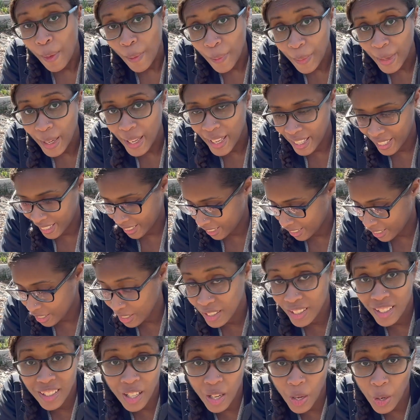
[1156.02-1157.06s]
Okay,
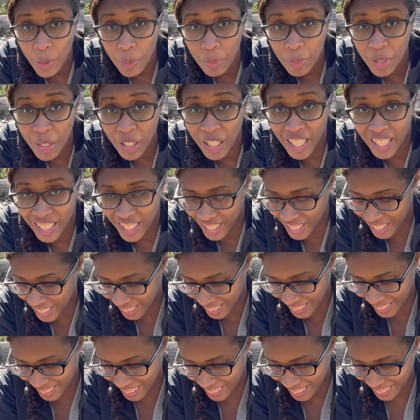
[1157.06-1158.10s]
home
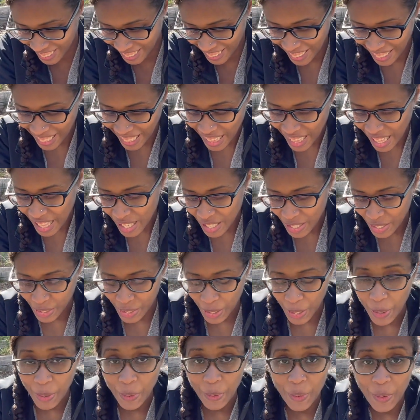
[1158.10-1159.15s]
stretch.
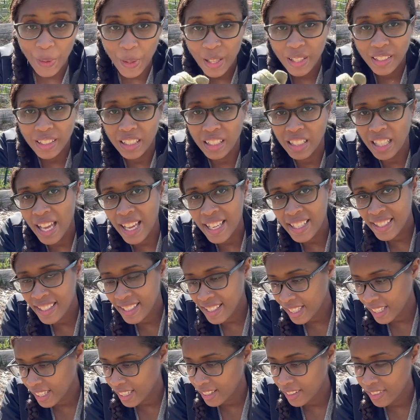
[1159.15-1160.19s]
So the last
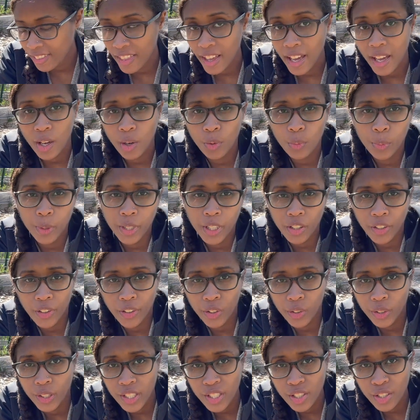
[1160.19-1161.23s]
thing that we are
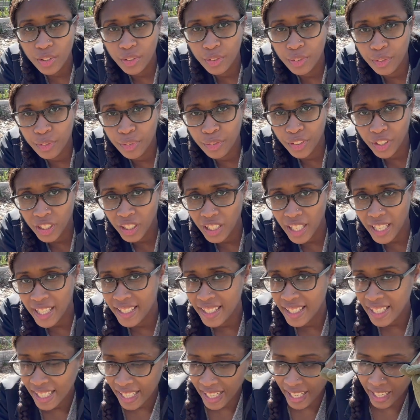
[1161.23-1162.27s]
going to
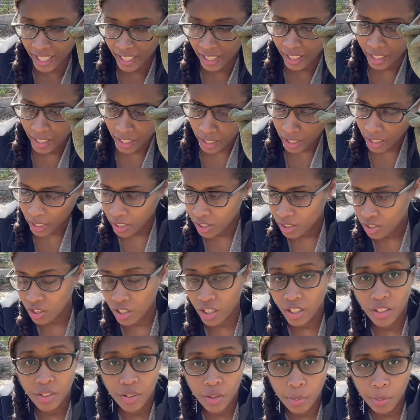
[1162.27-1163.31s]
fertilize today is
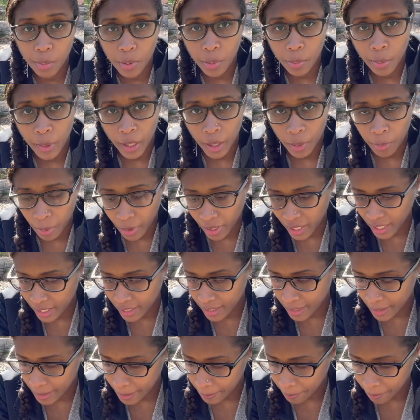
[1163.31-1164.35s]
all of the blueberry
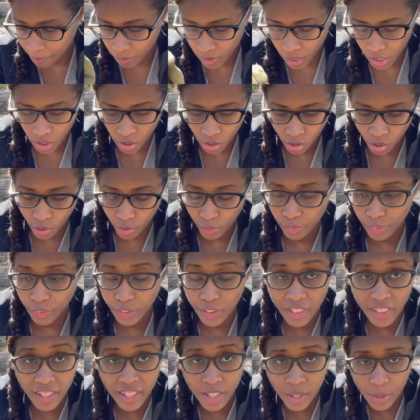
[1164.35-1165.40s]
plants. So
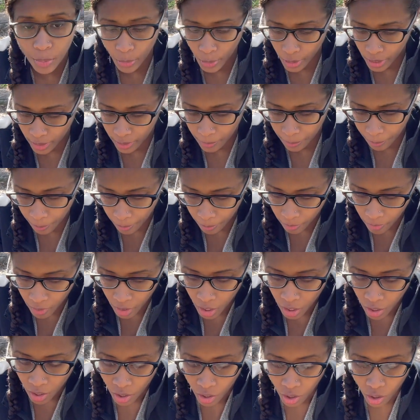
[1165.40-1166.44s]
for this one,
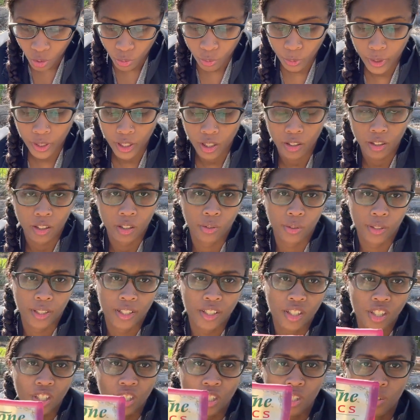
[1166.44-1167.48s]
we are going
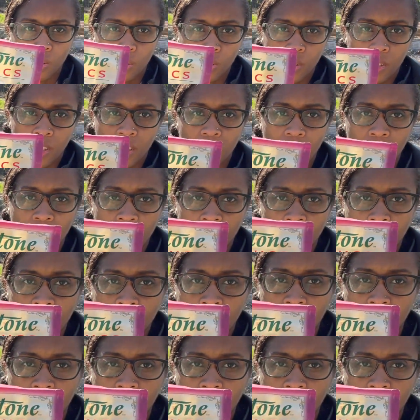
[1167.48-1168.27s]
to use this